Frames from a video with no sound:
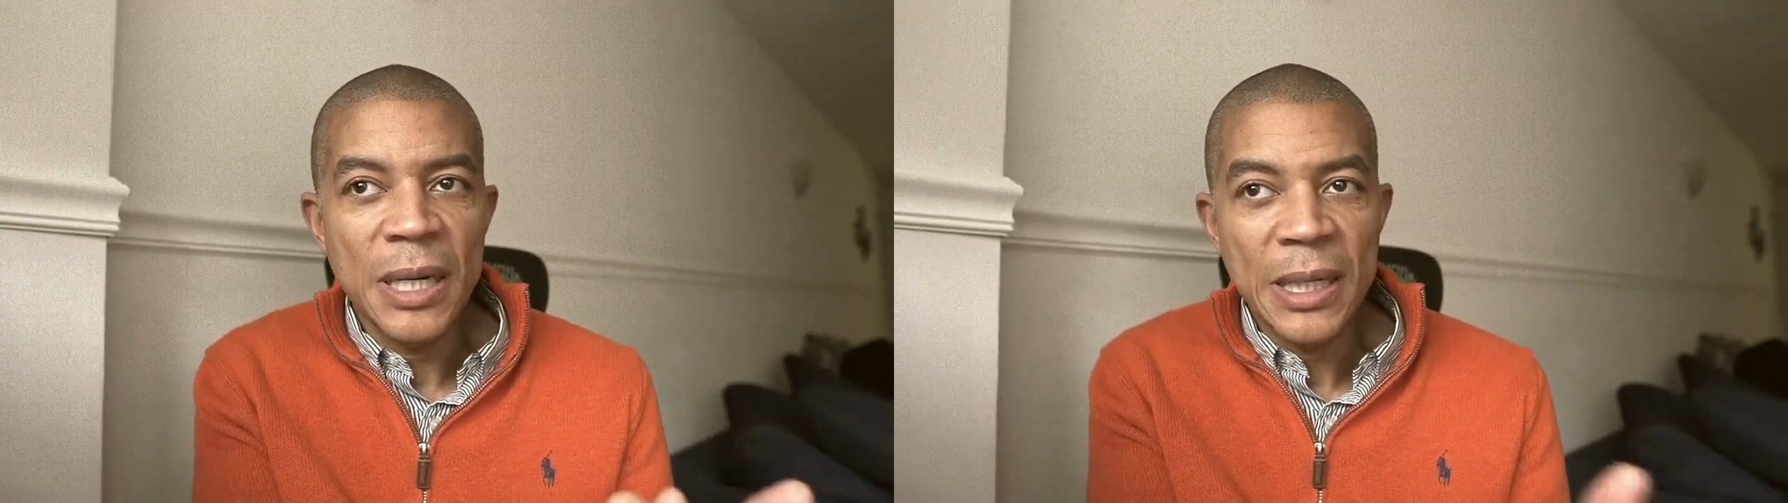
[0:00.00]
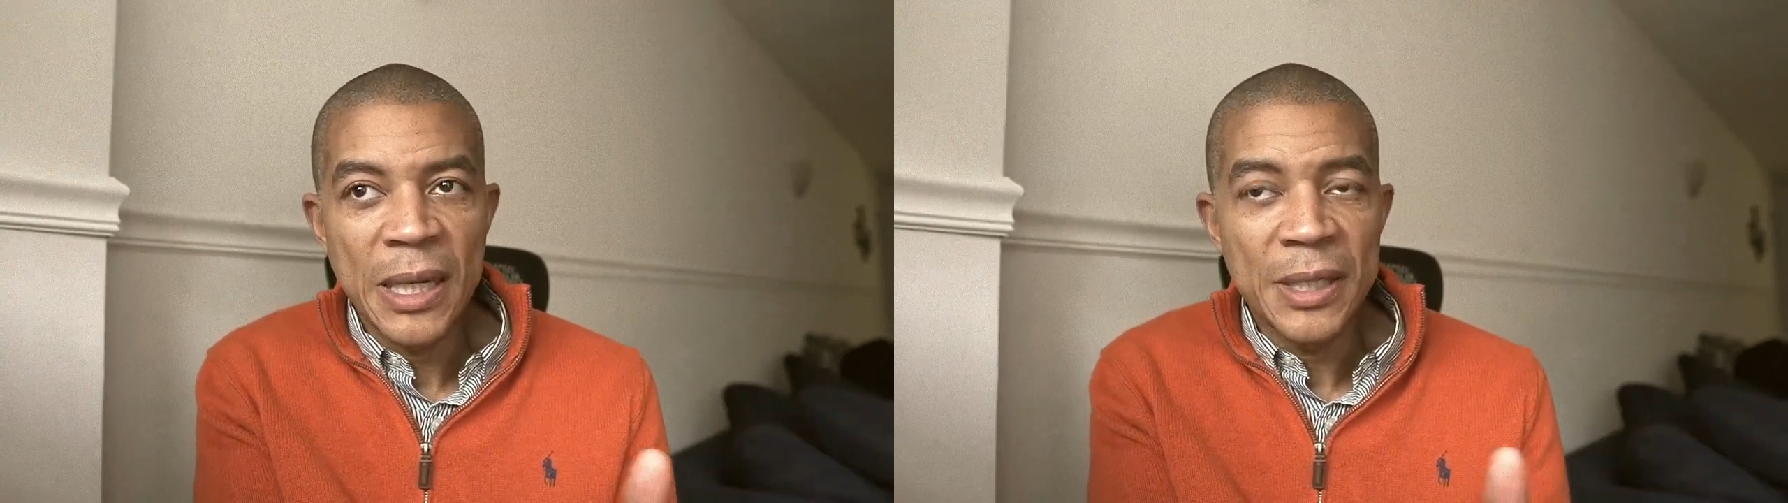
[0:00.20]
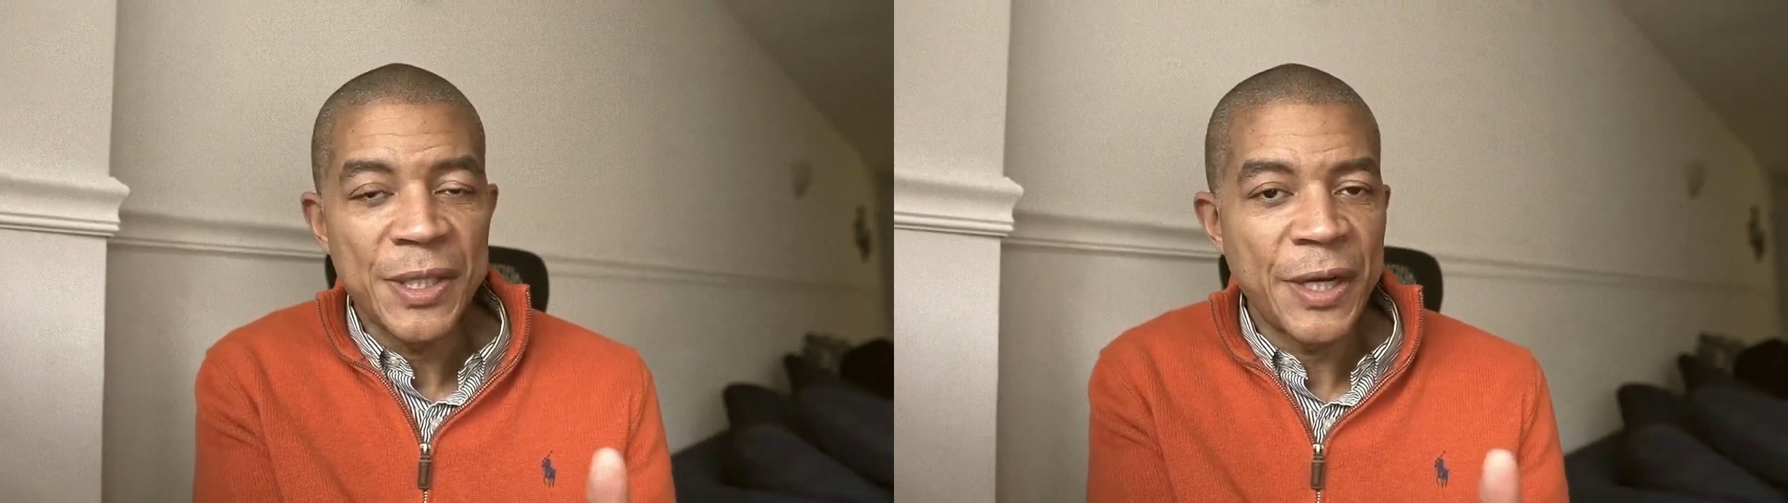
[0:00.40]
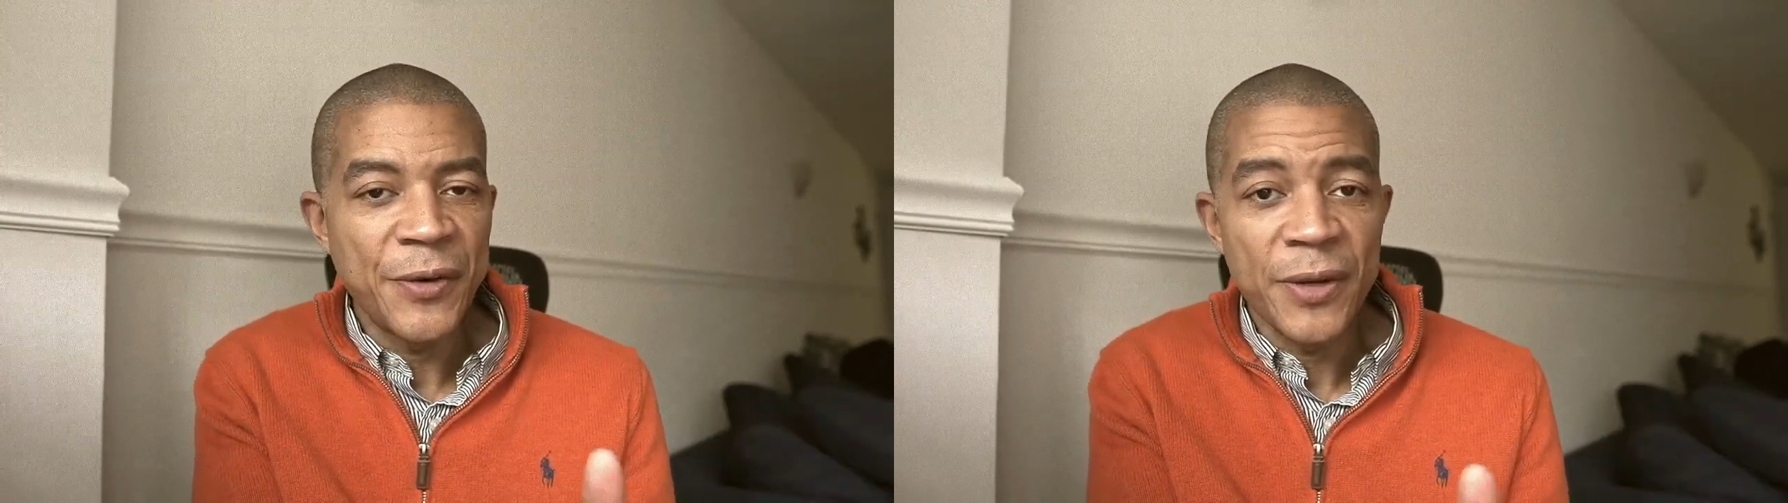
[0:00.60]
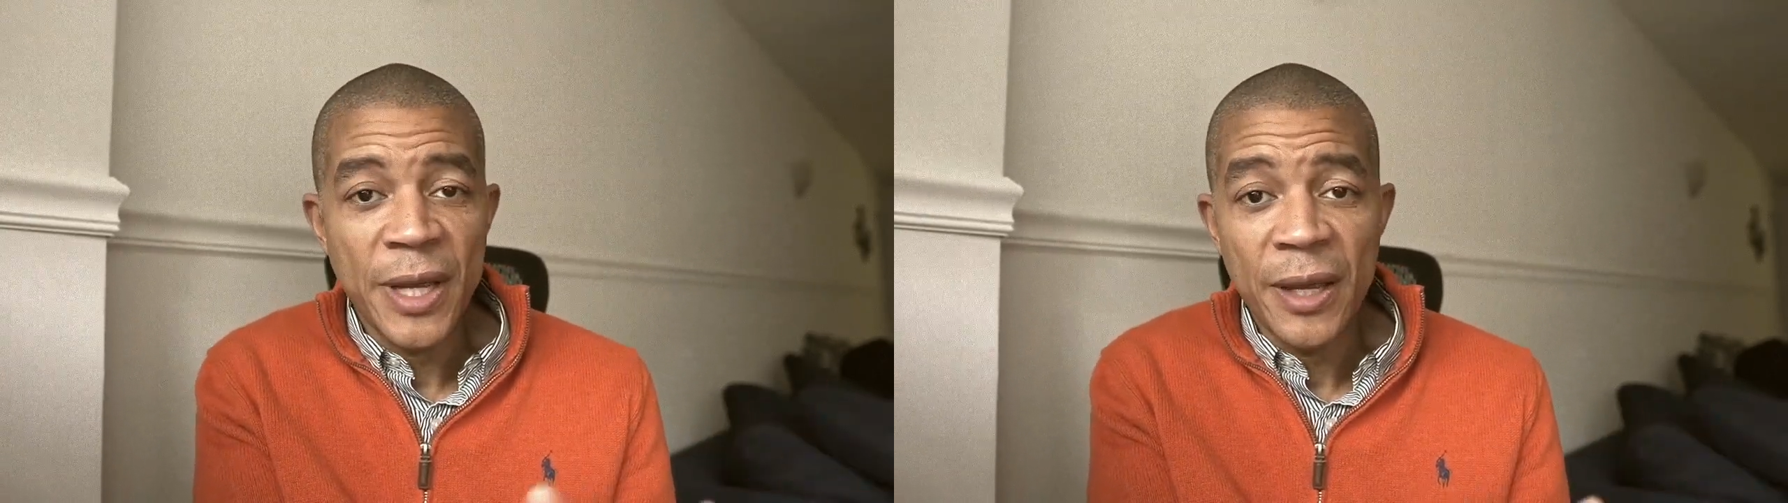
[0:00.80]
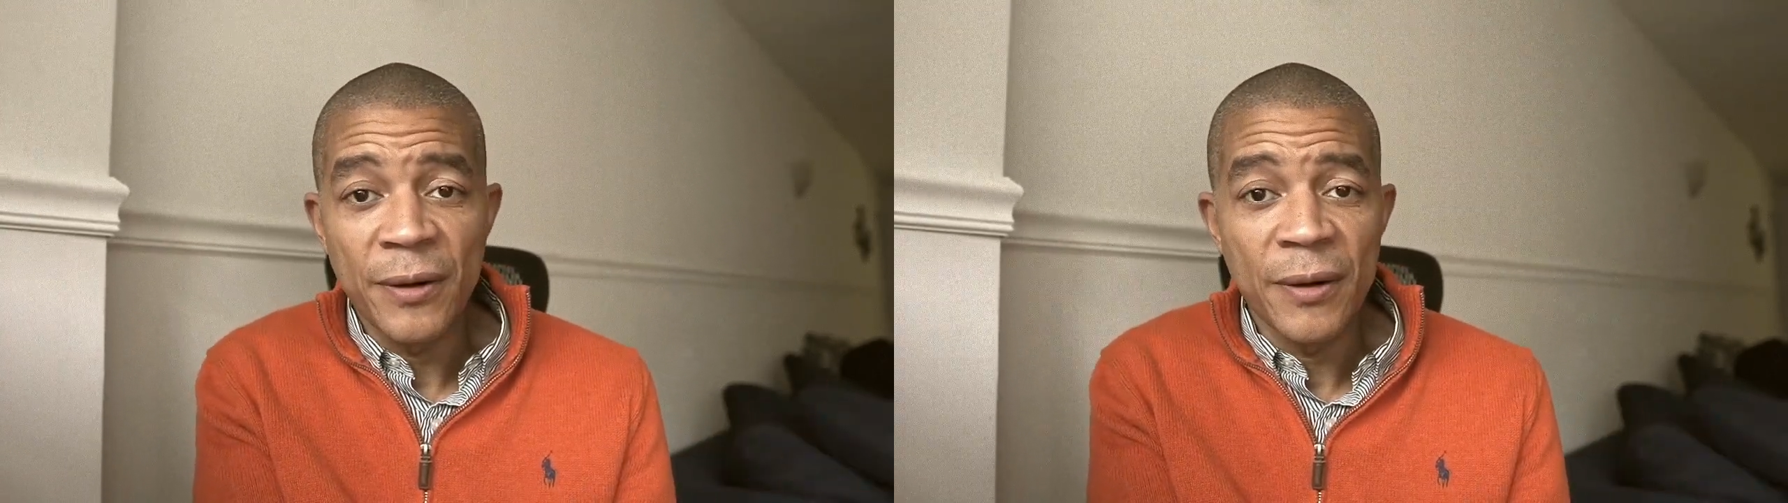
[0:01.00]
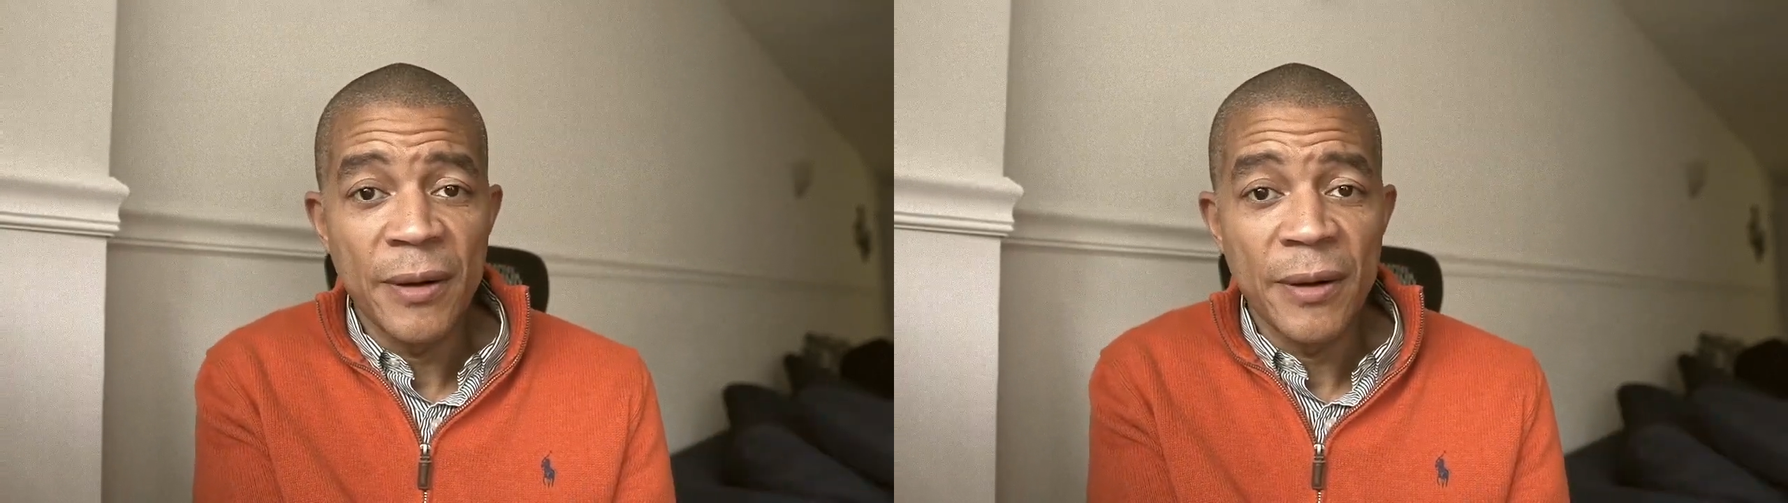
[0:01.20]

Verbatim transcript: content creator